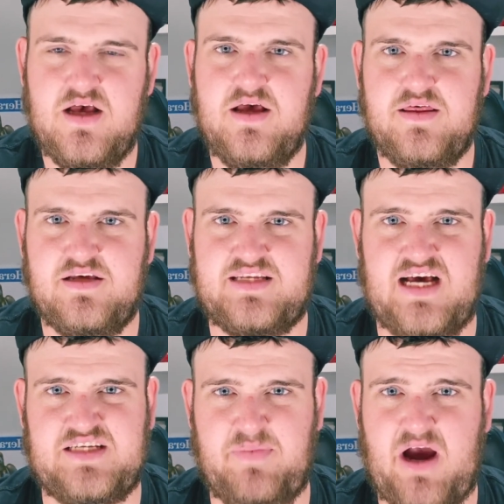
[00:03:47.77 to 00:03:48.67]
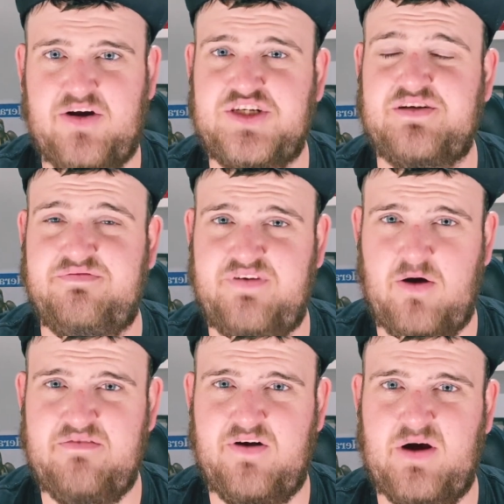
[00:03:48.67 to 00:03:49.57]
that Darcy Parish is a
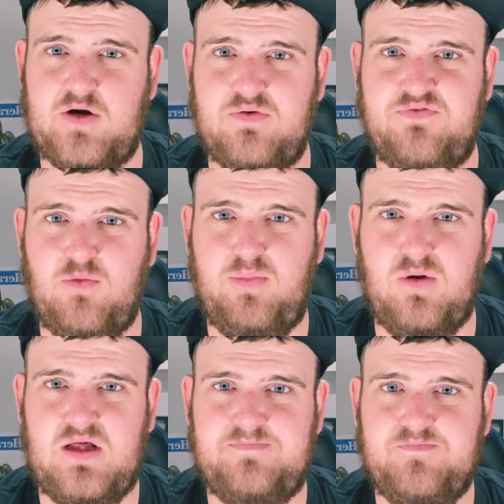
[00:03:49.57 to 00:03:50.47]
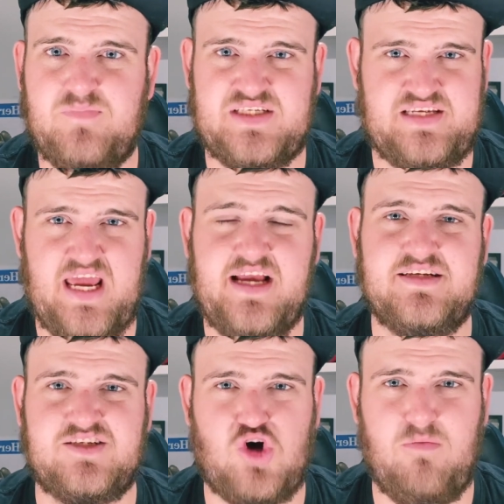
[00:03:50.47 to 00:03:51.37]
very, very good footballer, but seeing
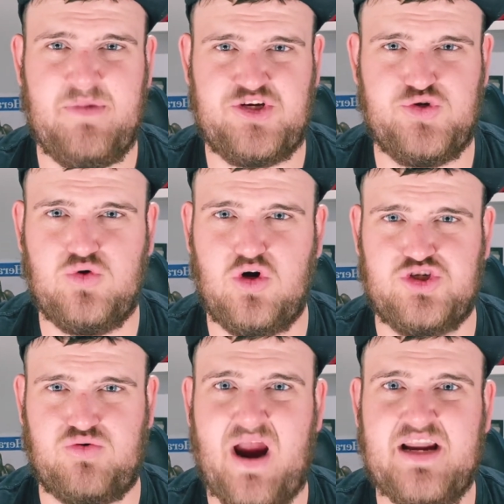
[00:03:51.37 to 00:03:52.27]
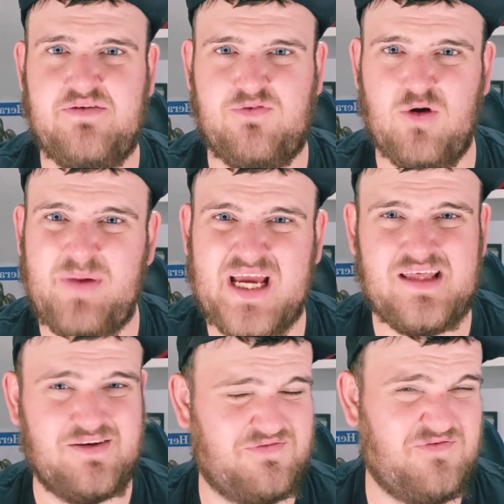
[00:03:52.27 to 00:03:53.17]
as Tom Mitchell got traded for a pick in
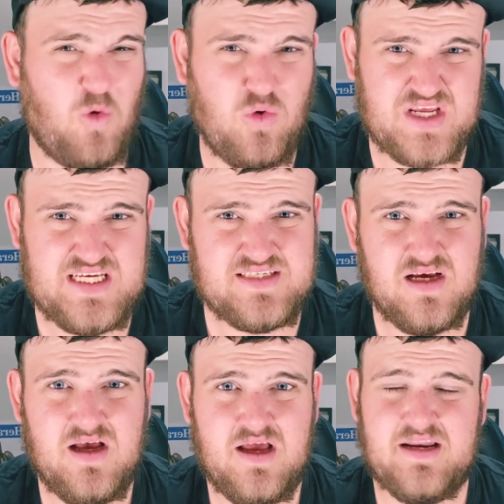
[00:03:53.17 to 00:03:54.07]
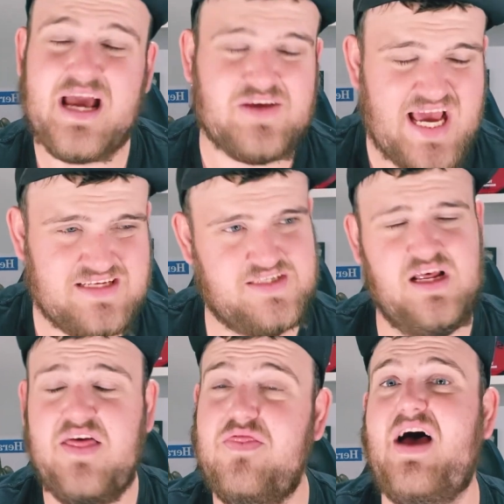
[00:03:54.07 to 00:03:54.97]
the 40s, now yes,
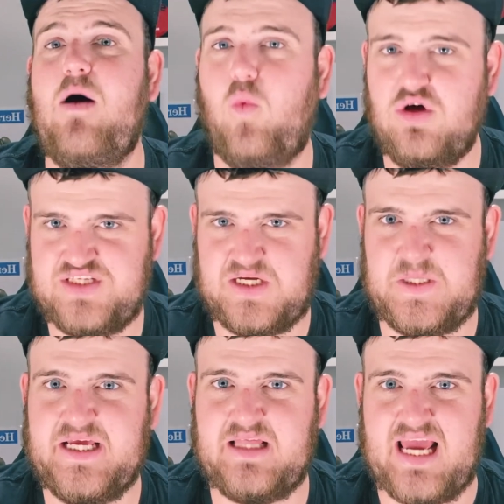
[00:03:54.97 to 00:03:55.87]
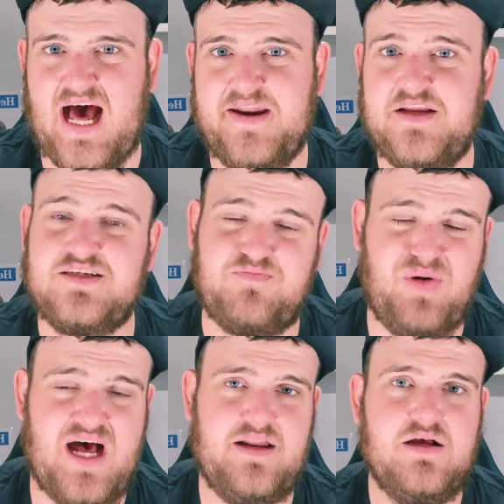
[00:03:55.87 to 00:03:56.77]
that was clearly unders,
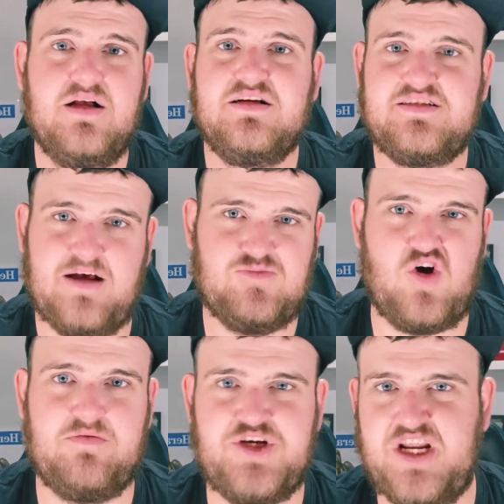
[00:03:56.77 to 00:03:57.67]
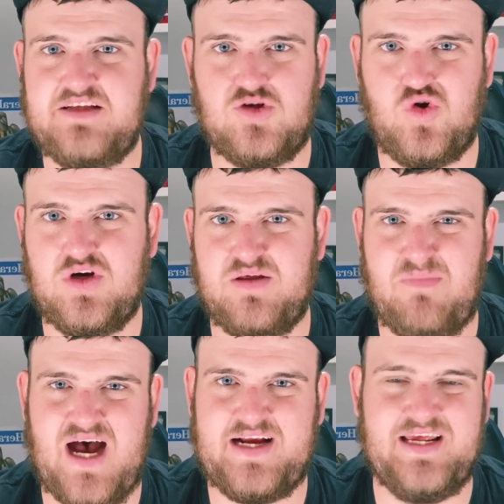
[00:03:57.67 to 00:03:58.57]
but sometimes you need to look at the
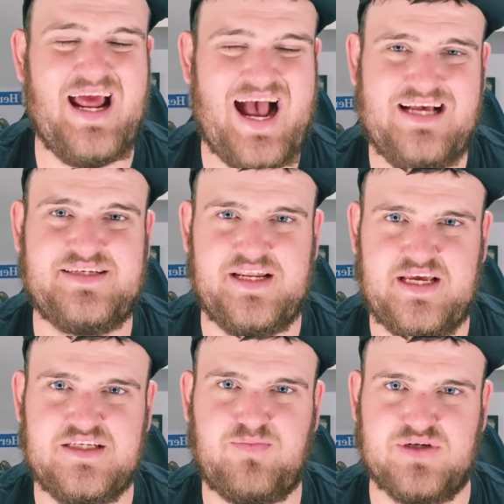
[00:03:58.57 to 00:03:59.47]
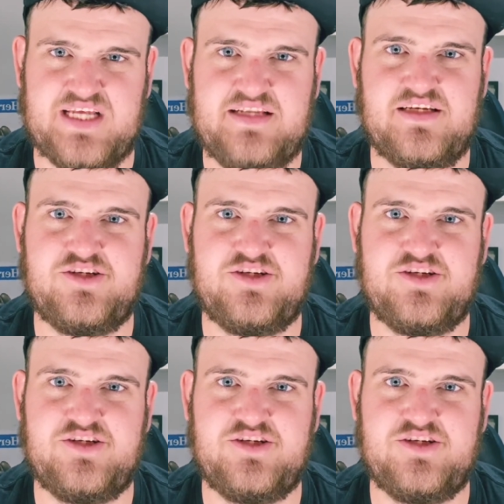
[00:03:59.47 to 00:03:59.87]
market as it is presented to